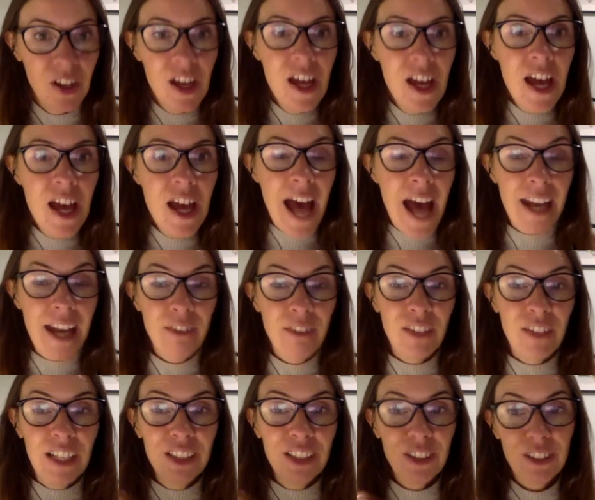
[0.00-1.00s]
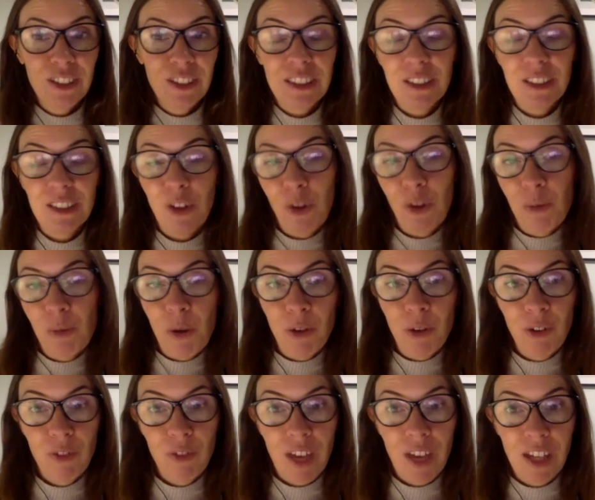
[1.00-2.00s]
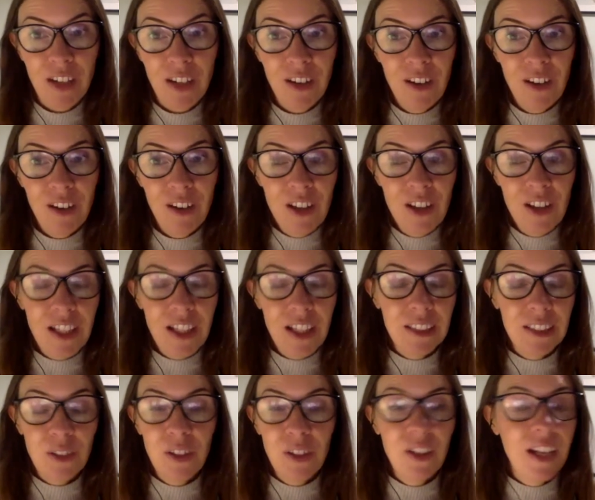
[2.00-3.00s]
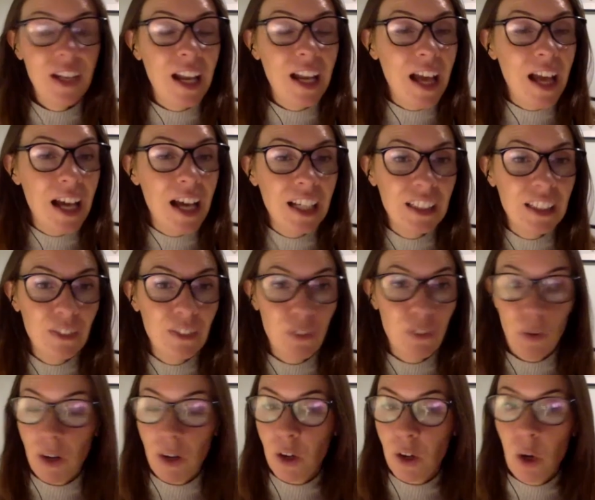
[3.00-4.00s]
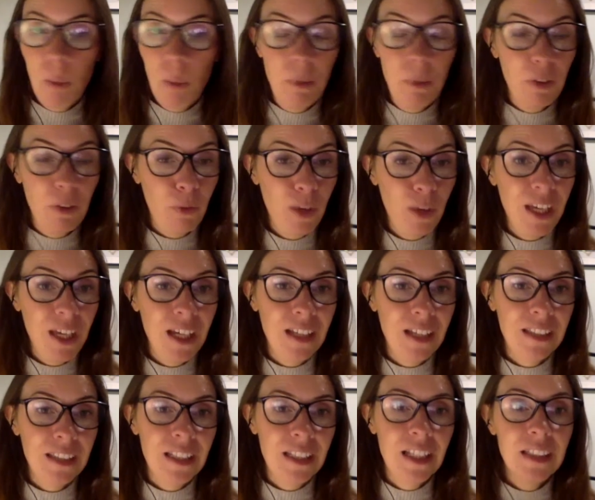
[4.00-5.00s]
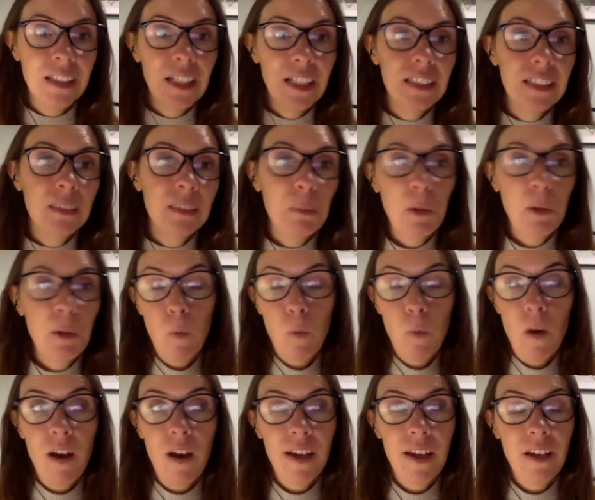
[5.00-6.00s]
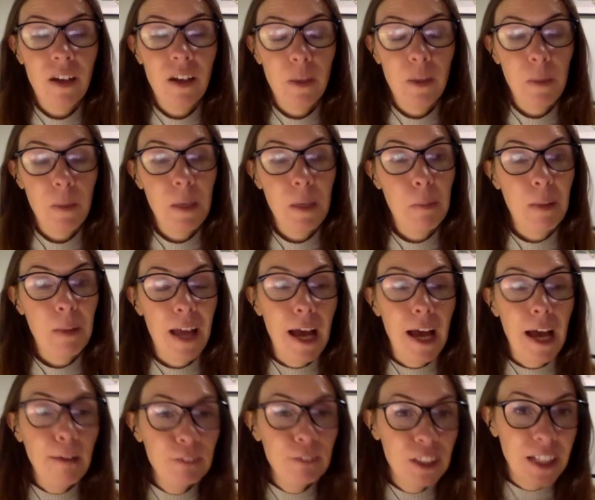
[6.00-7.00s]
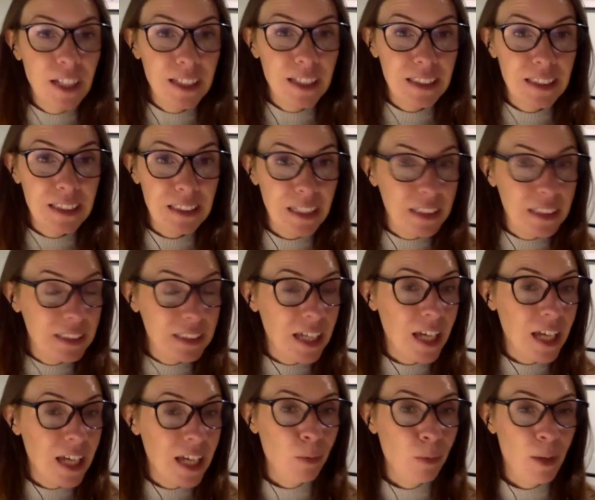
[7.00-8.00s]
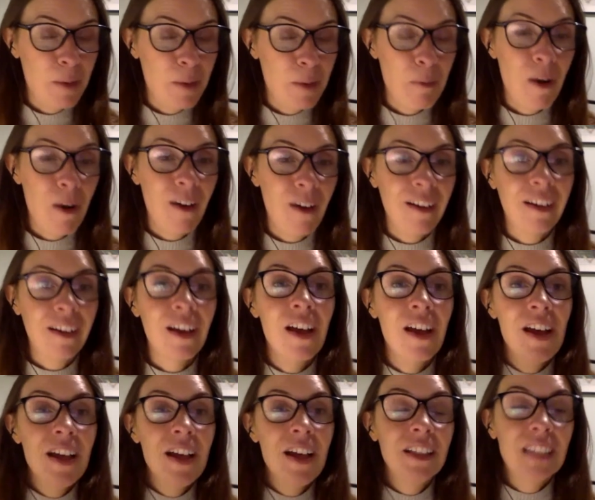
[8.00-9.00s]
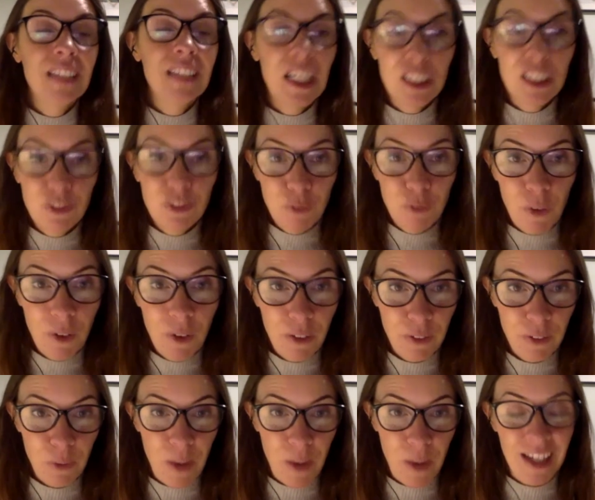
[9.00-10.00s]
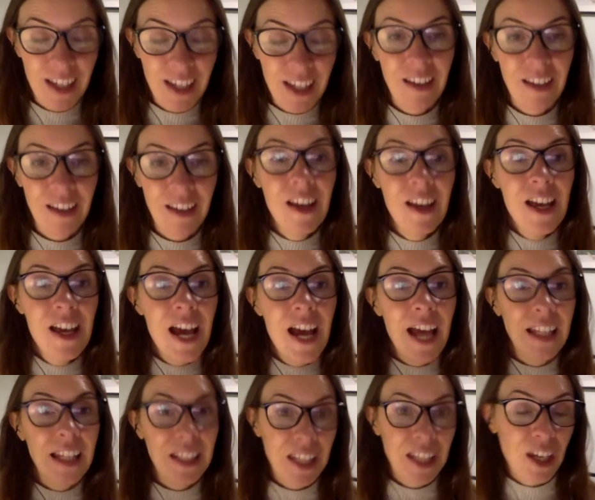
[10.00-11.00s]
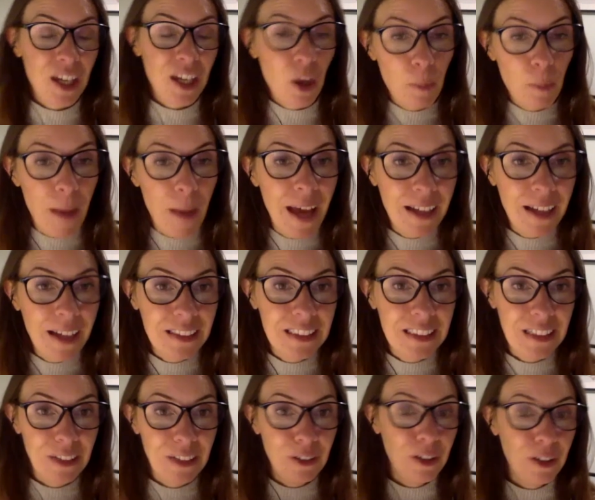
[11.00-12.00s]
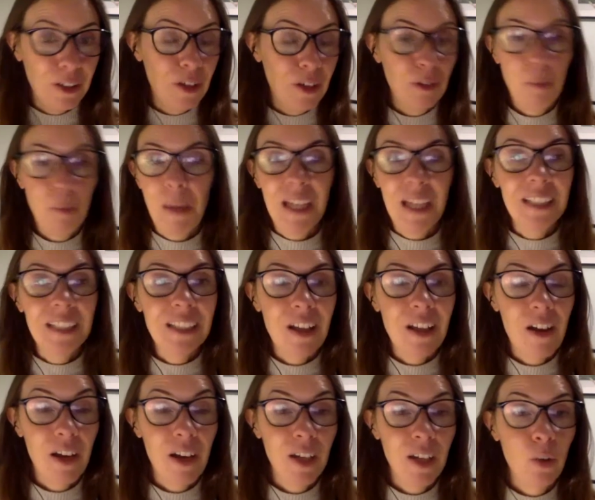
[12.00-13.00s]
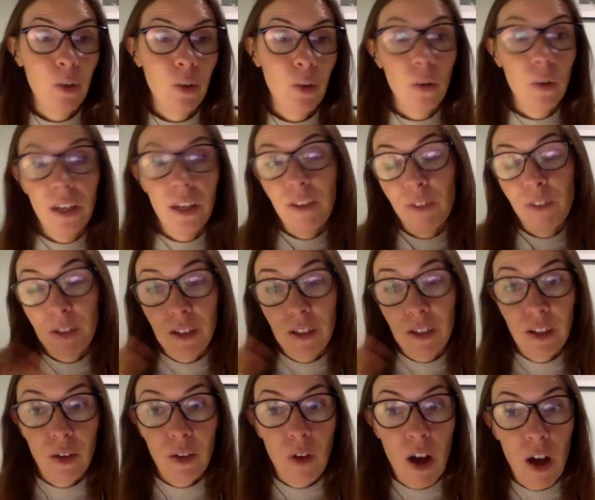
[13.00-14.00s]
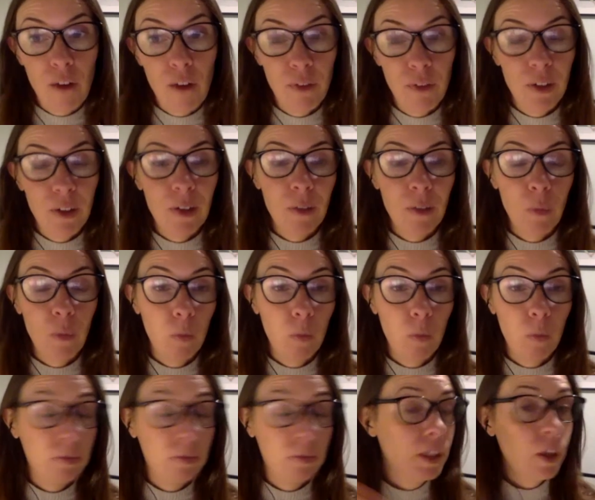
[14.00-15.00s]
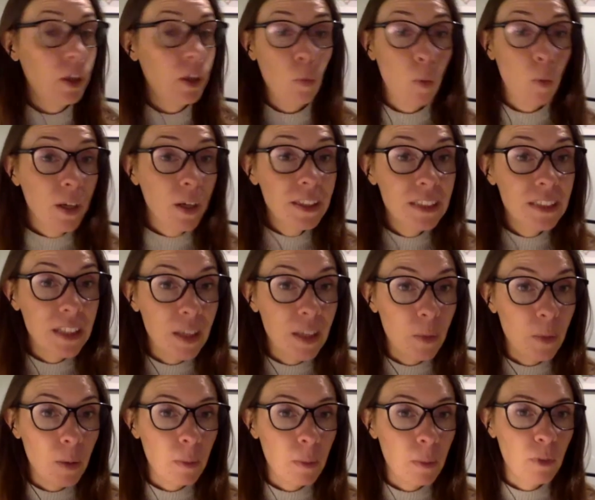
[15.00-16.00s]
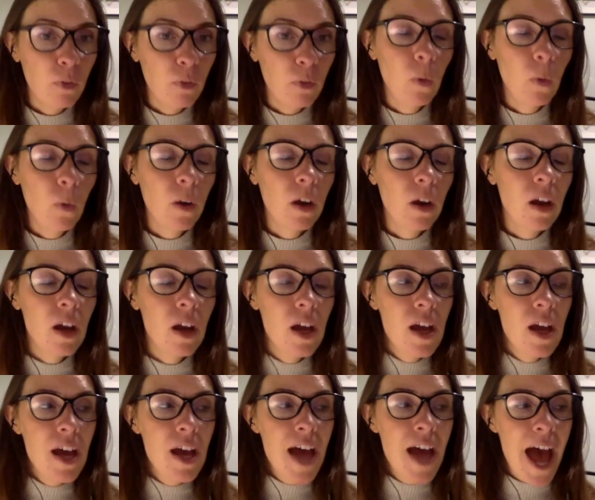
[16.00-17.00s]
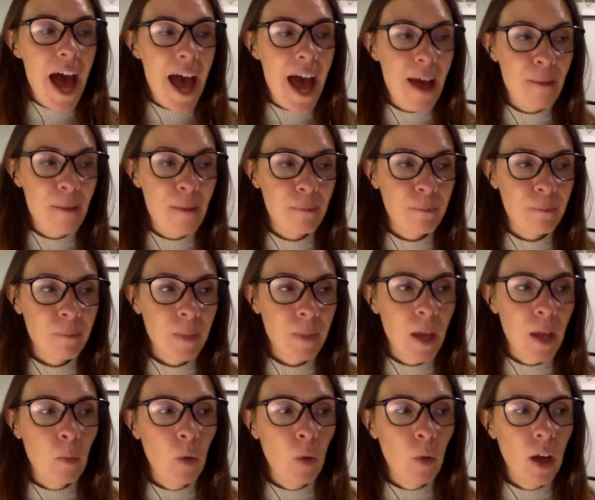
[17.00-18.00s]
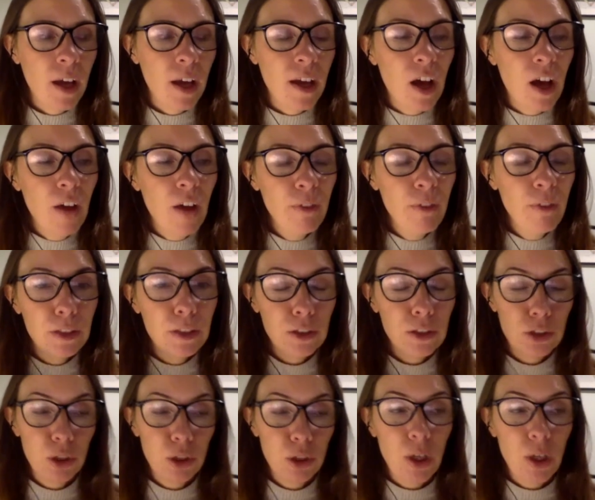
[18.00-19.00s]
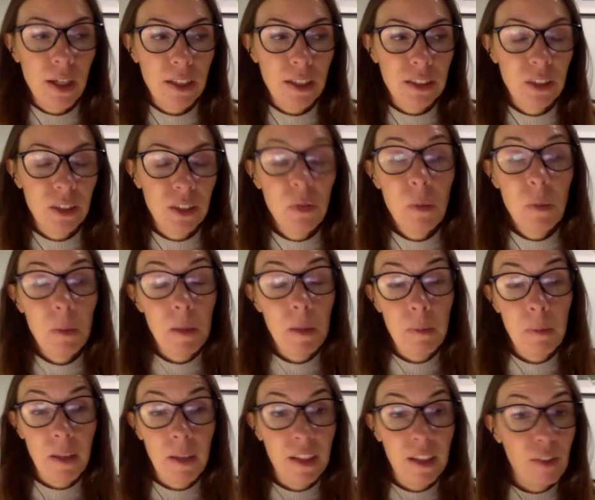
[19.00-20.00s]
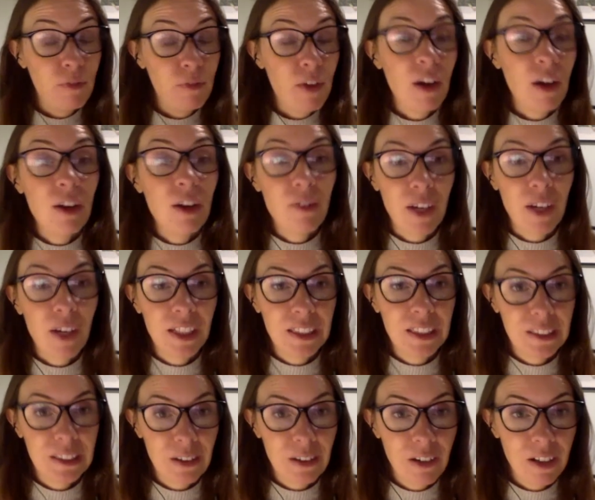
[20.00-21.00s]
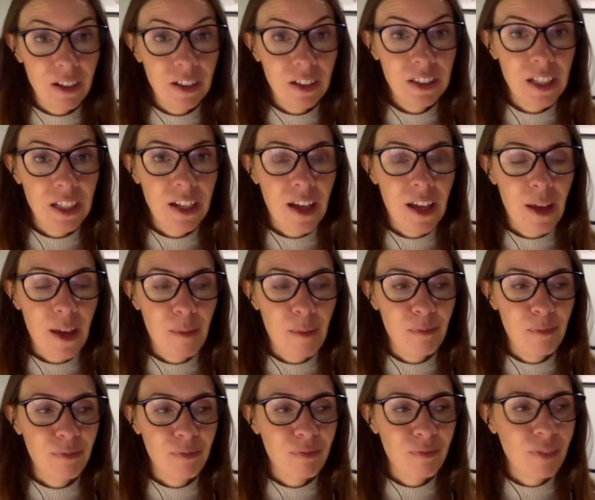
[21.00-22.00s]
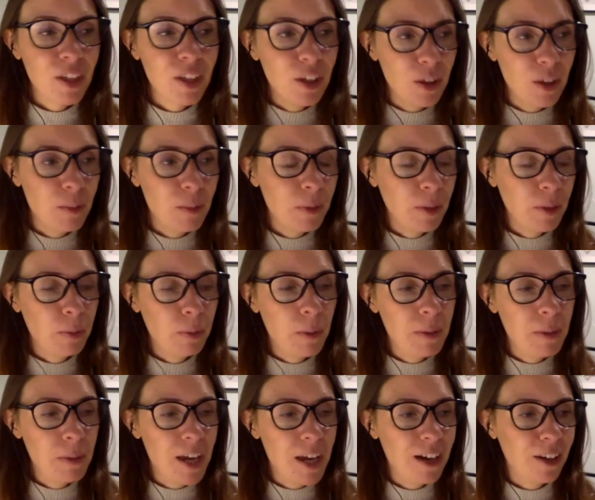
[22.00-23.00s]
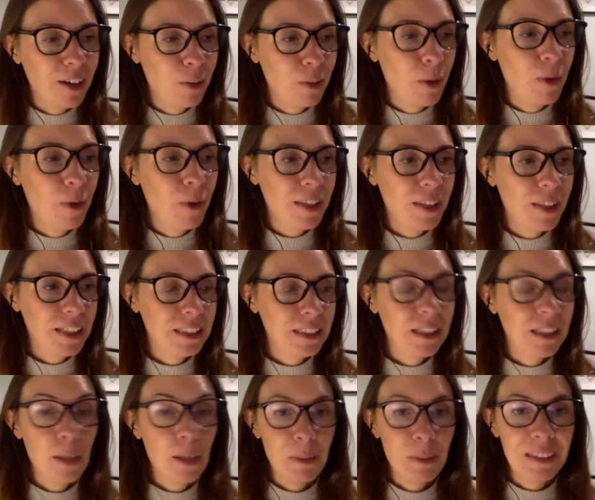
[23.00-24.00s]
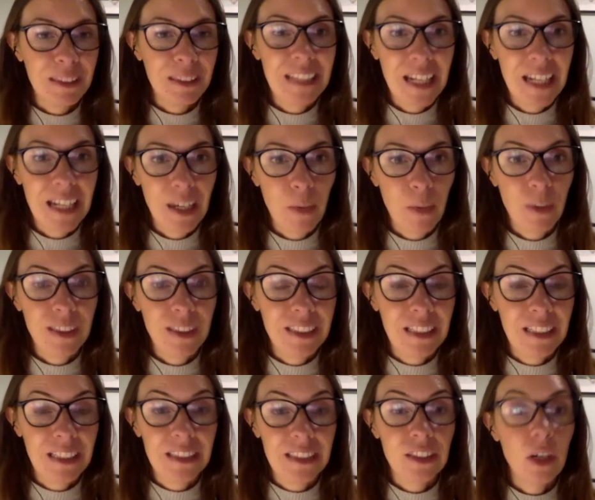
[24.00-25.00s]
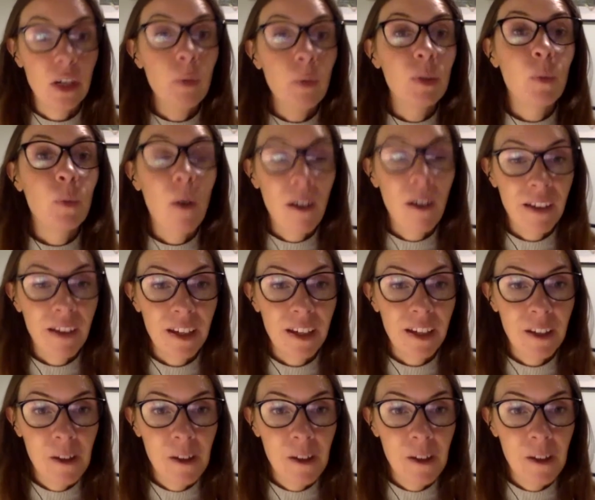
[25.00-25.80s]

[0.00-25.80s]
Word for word: Yeah. And if that's your sole motivator, that's only going to last for a couple of weeks. And that tends to be why a lot of people, after that six to eight week mark, tend to fall off the wagon and they go back to you know the baseline or even you know often you know worse than they were before um, and what I often try and do with people at the very, very start, and um, you know, you, you probably heard a quote on this Simon Sinek, which says, "Start with why."